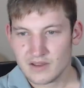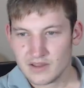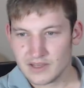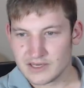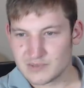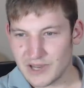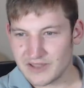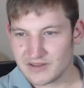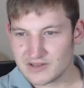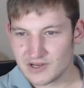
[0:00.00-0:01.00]

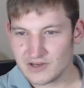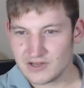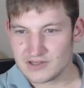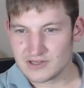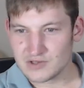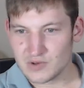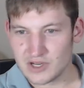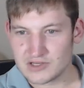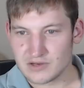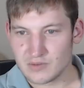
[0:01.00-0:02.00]
Explain the Chinese
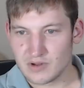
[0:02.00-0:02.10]
situation.